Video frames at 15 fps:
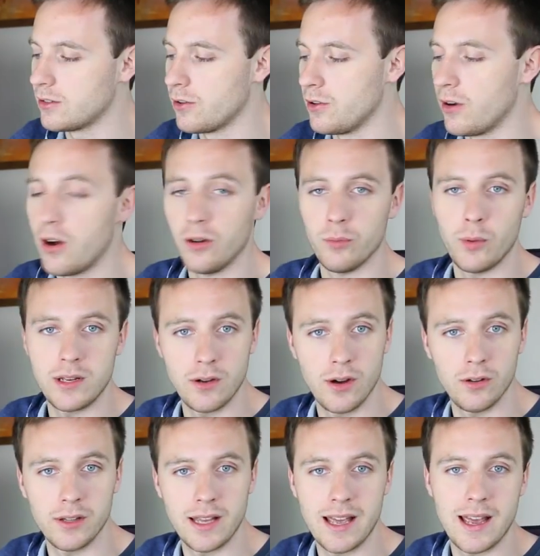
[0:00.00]
so when you're
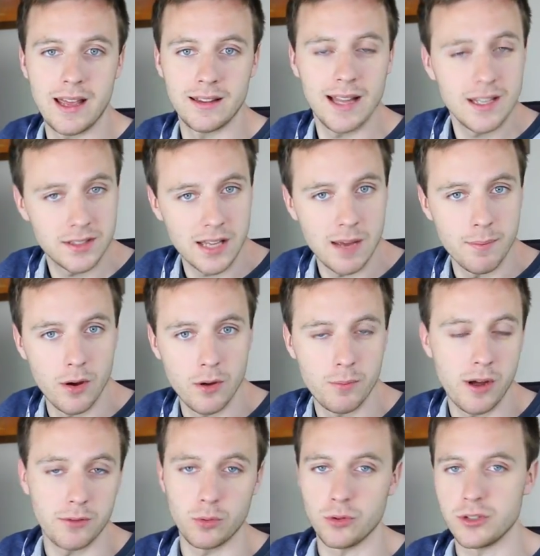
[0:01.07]
holding it in landscape mode,
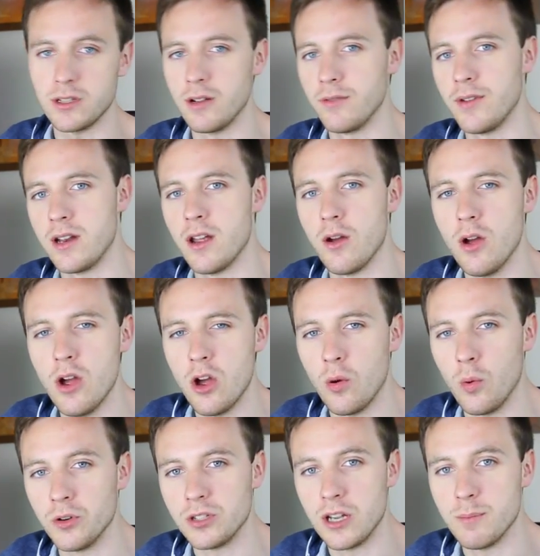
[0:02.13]
perhaps watching a video,
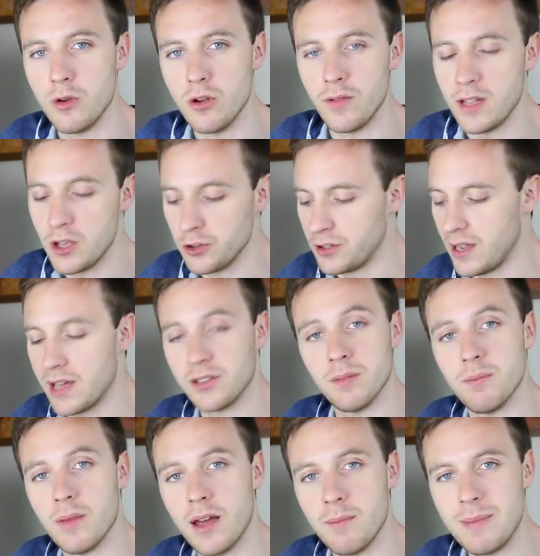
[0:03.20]
watching a movie, using it as
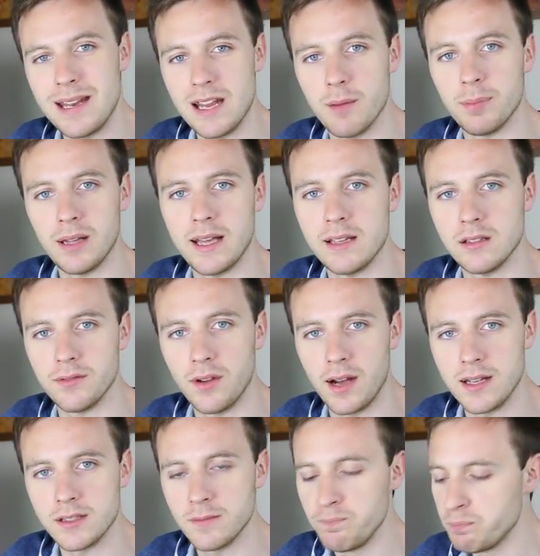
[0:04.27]
a media playing
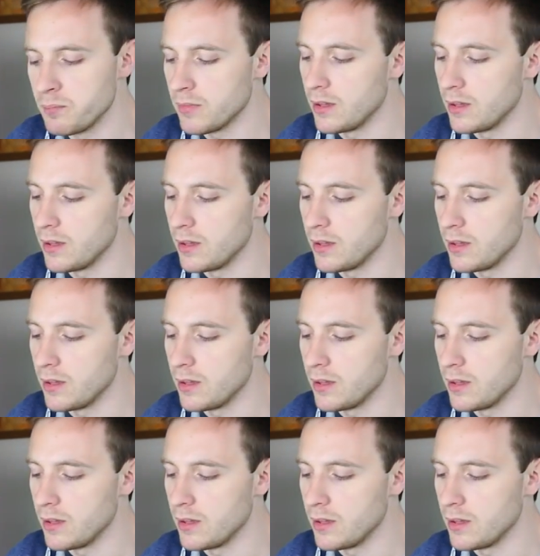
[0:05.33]
device,